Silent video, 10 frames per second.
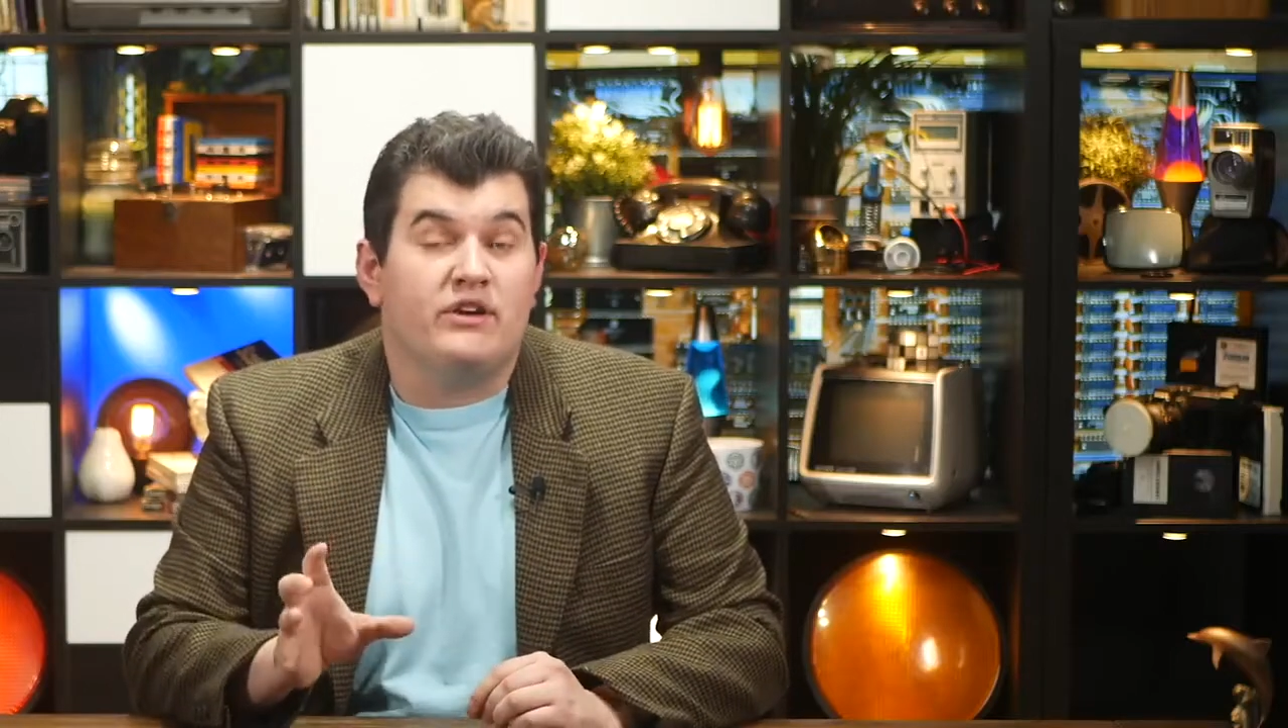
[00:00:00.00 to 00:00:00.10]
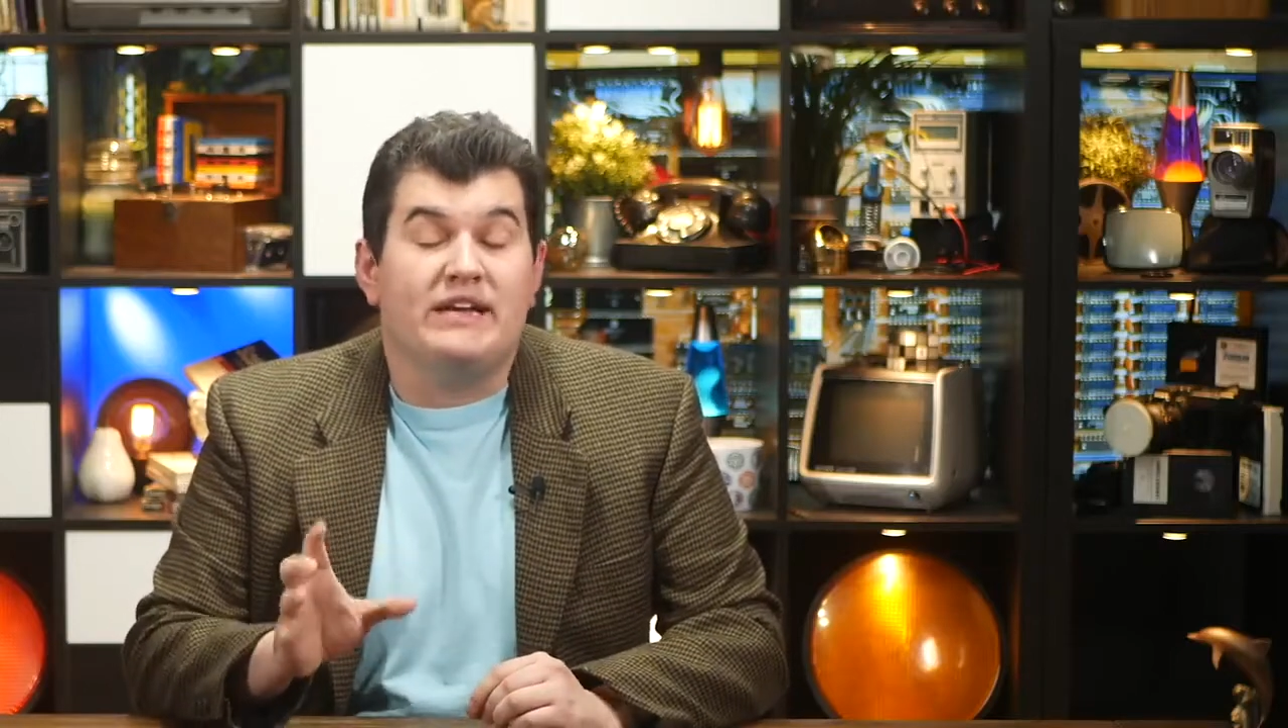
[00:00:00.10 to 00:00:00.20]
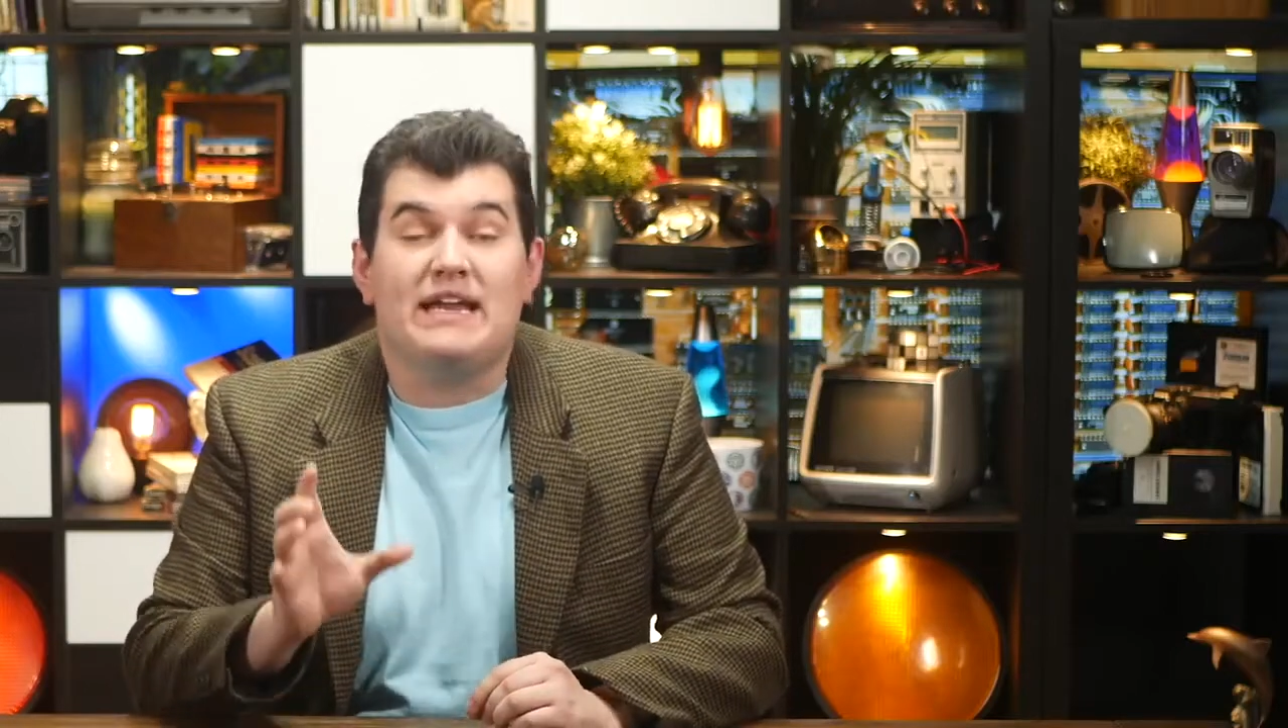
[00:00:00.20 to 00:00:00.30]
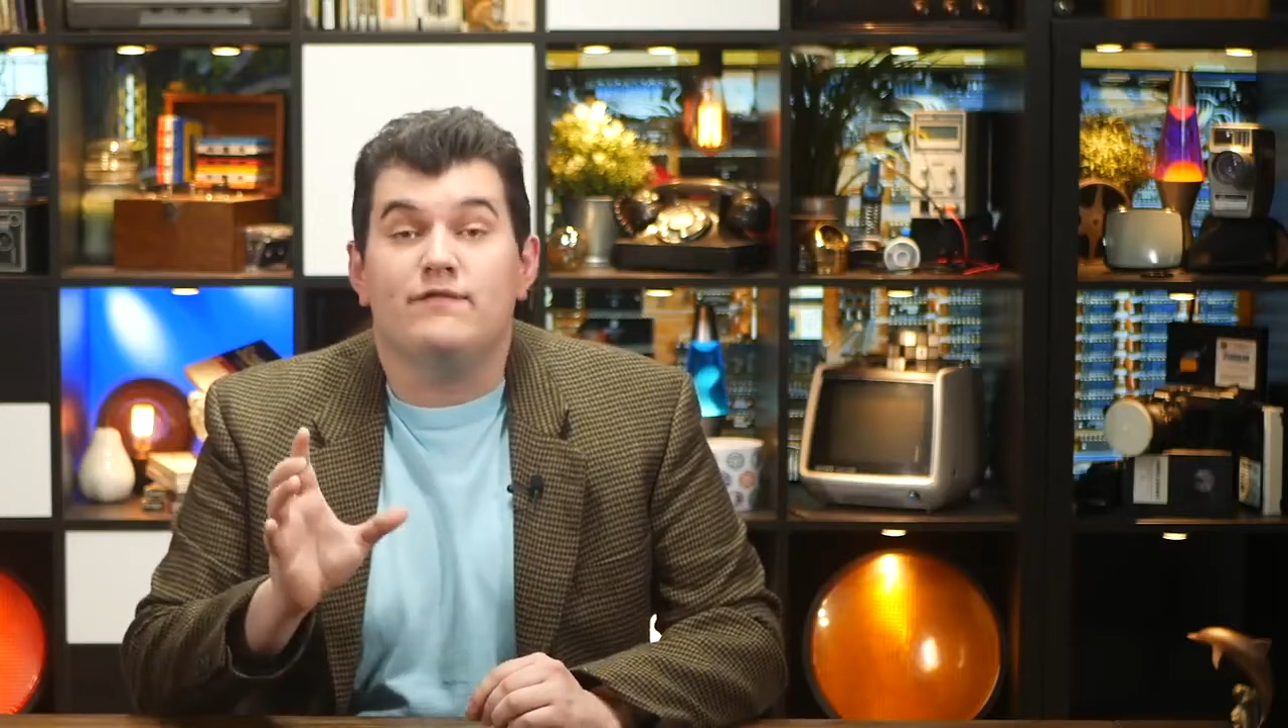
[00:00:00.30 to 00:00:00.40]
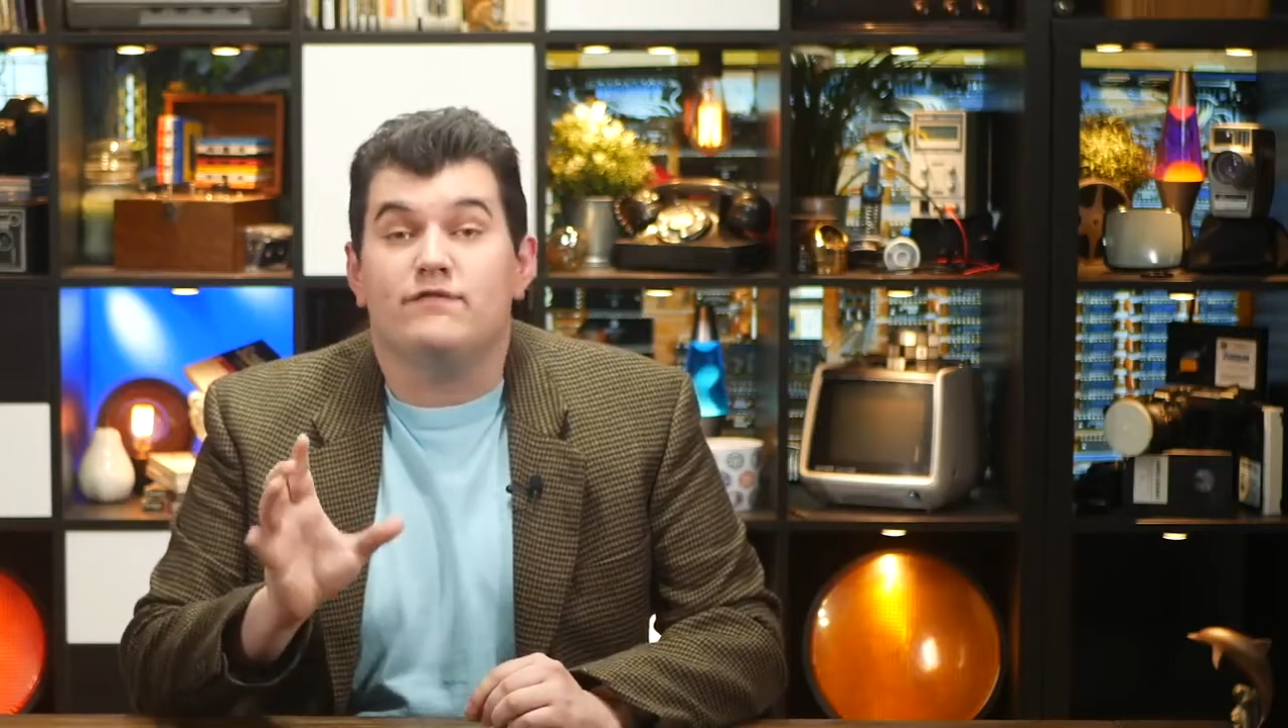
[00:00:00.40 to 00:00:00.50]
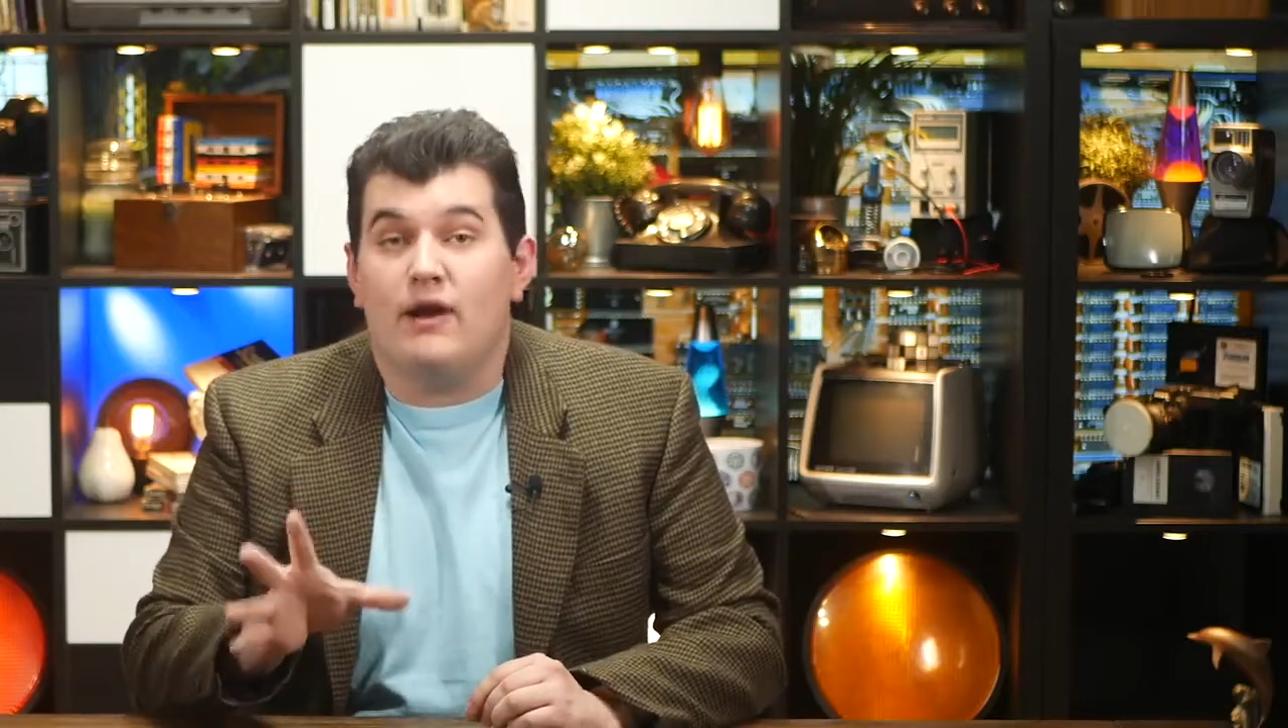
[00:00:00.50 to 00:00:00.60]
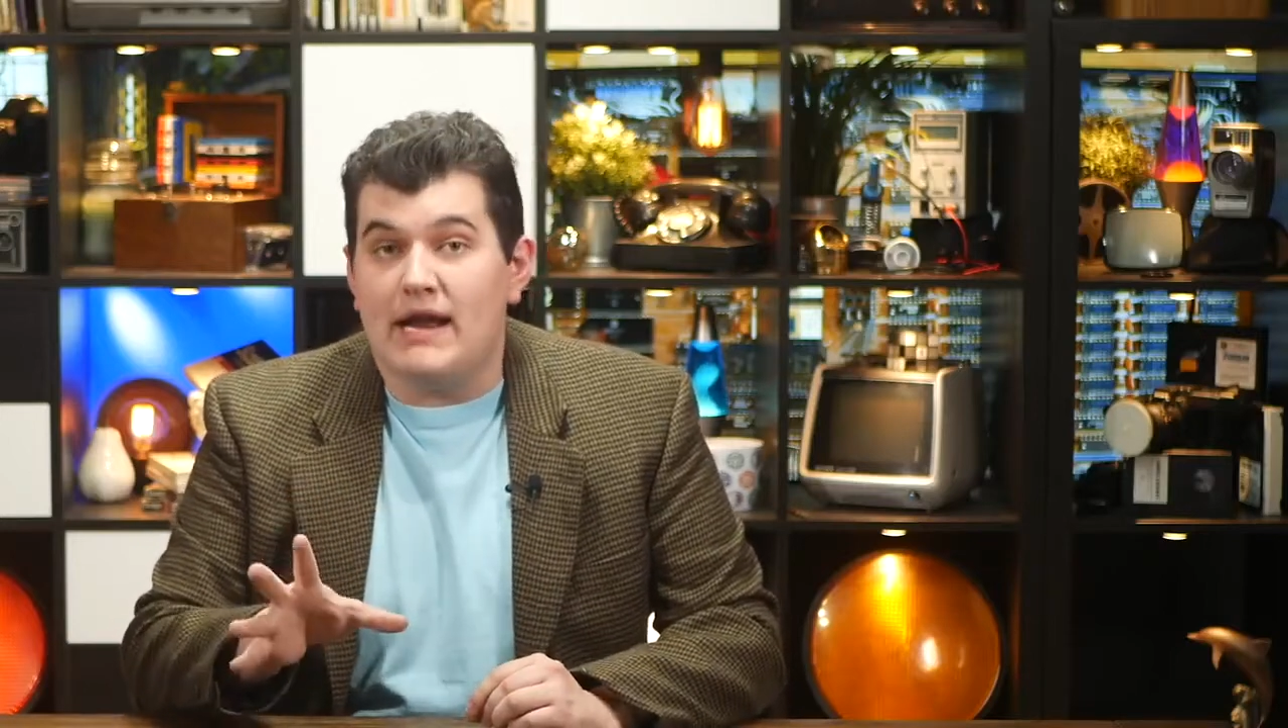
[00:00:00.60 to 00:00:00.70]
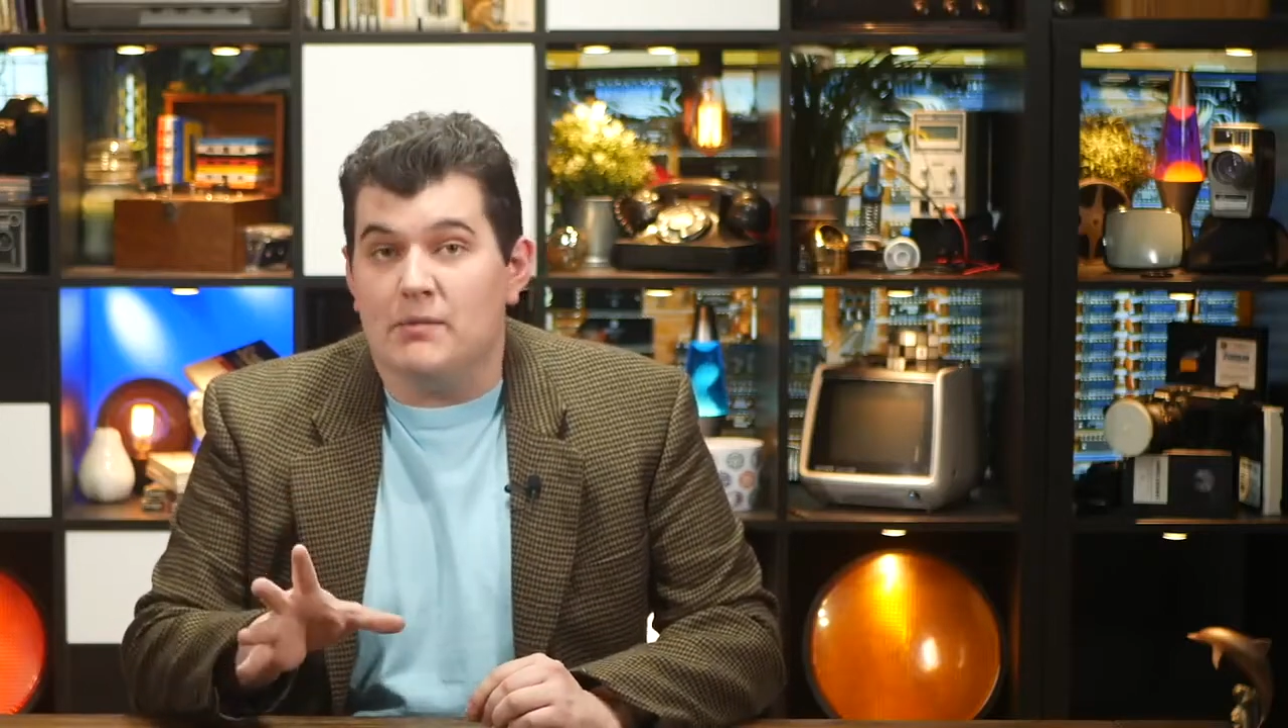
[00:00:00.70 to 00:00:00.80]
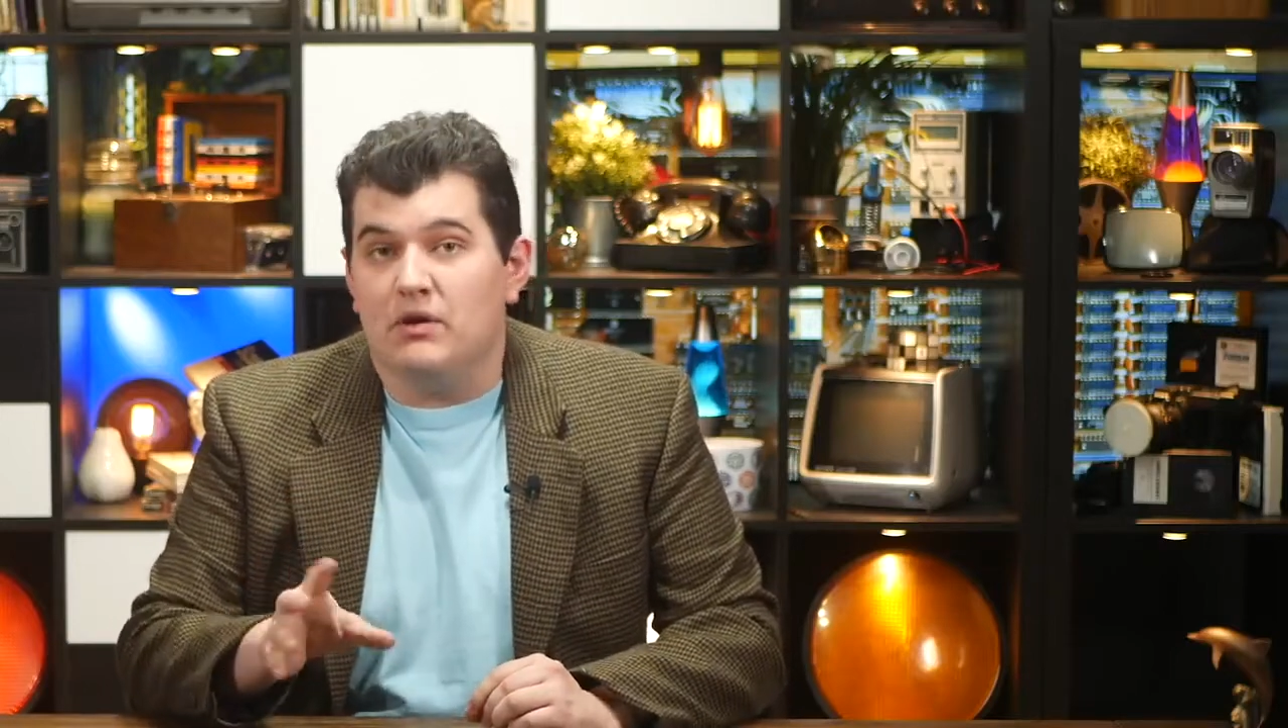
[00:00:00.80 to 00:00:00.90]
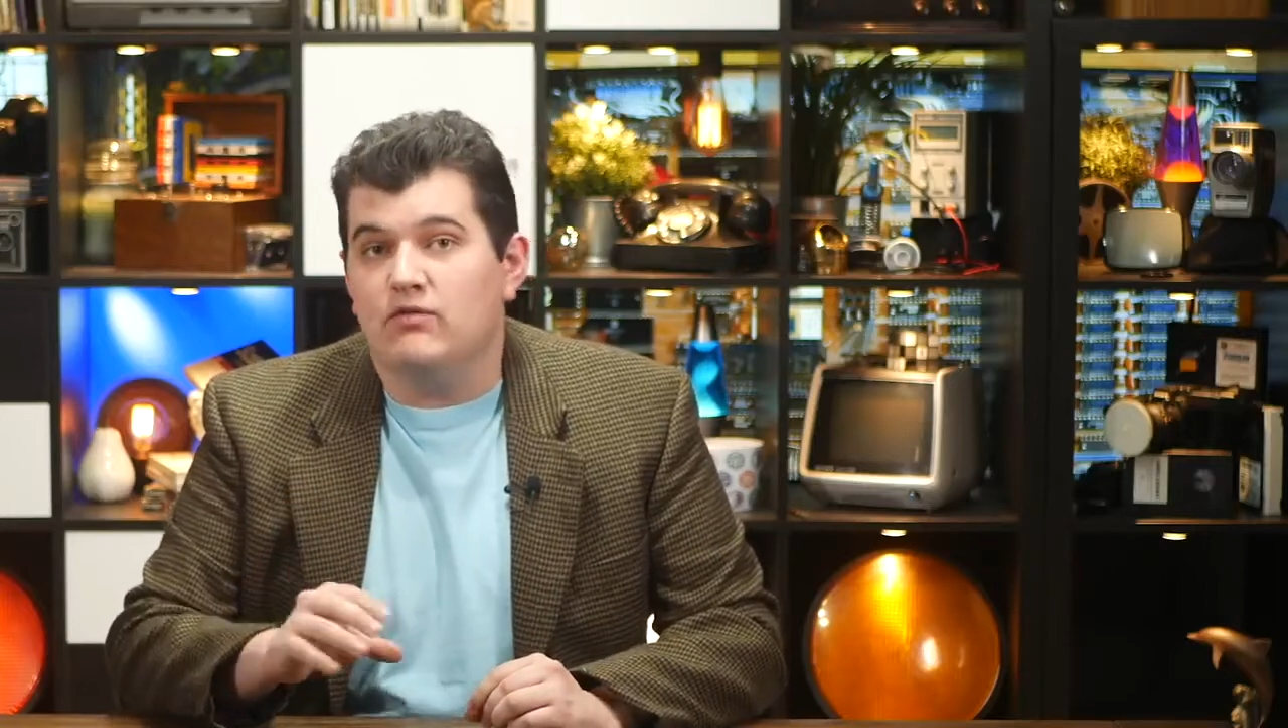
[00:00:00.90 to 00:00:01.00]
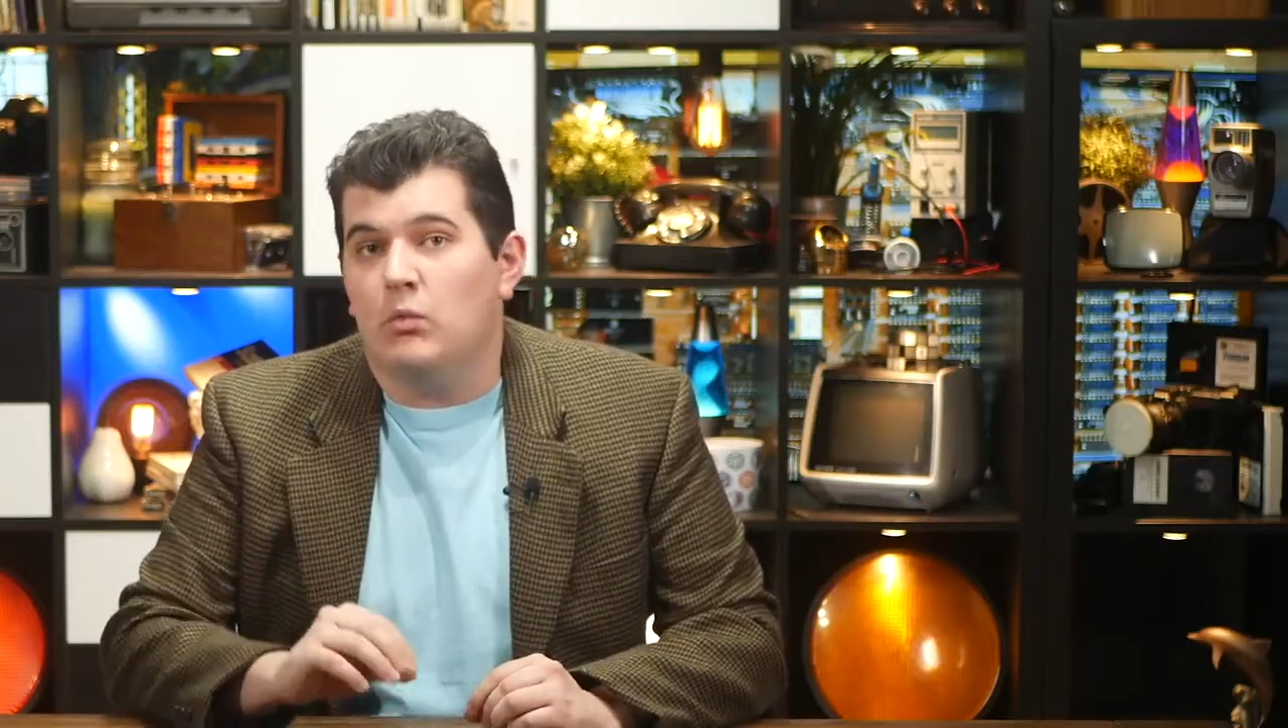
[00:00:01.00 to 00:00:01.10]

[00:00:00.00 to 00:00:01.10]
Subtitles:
in a frame of